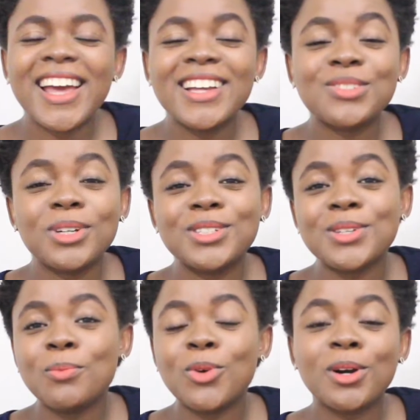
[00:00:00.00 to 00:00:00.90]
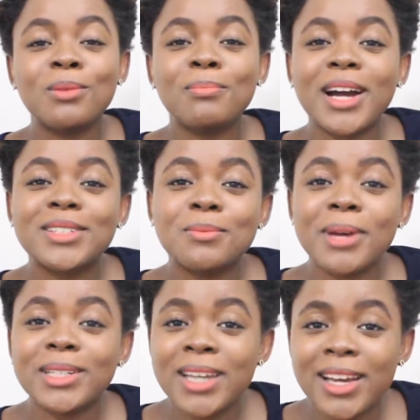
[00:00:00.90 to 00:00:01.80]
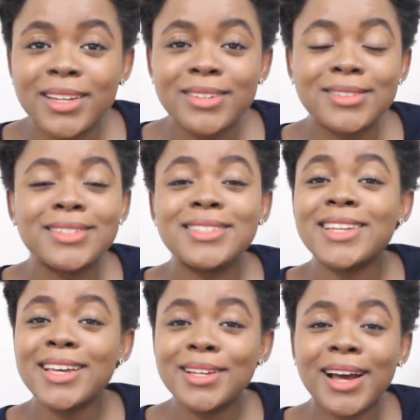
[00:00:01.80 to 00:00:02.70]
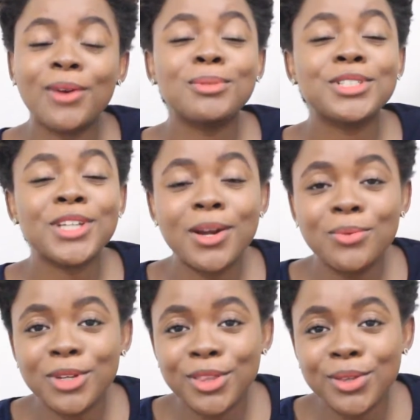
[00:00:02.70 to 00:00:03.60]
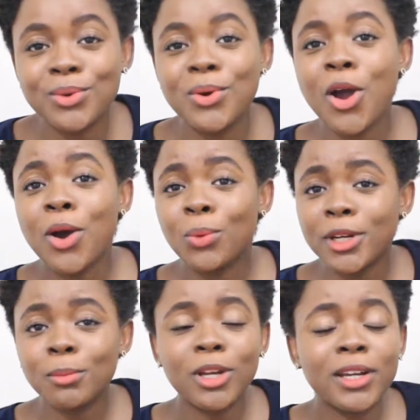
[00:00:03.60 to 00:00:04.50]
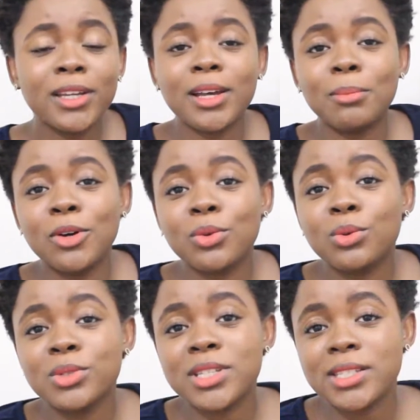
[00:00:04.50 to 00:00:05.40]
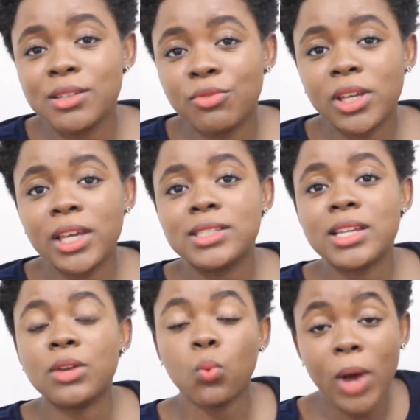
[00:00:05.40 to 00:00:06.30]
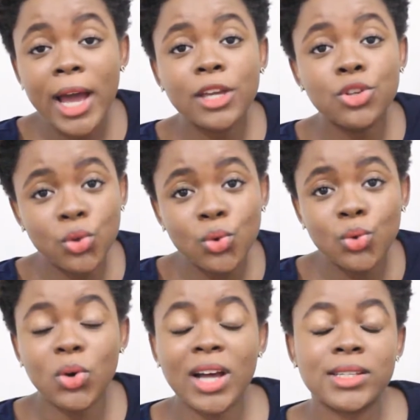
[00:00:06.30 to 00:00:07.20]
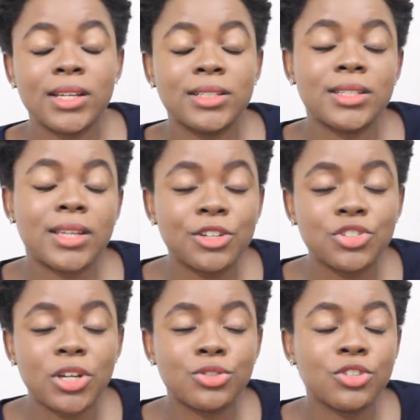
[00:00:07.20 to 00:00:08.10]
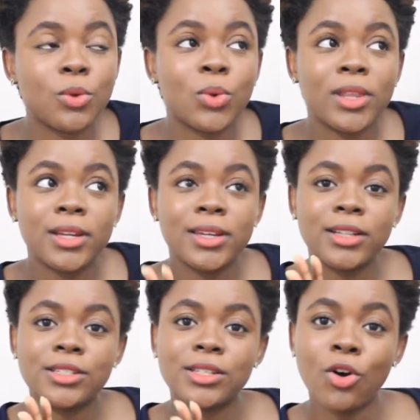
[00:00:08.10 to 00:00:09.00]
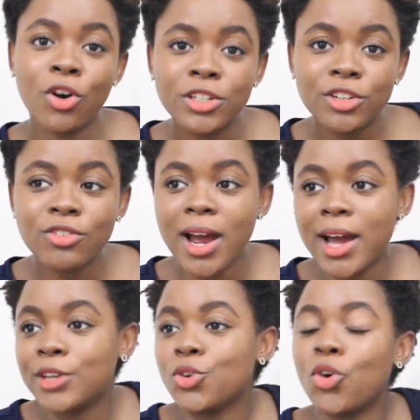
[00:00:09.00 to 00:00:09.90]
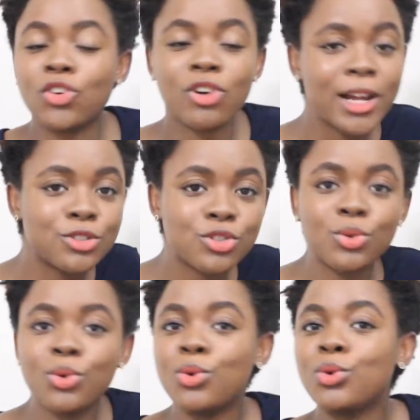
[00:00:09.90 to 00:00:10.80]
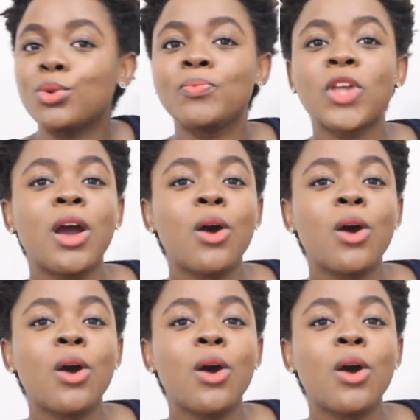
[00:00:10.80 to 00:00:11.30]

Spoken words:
guys, what's up? Welcome back to my channel. Today, I'll be sharing with you what I'm learning about Google certificates and why you as an international student, whether that's undergrad or grad school,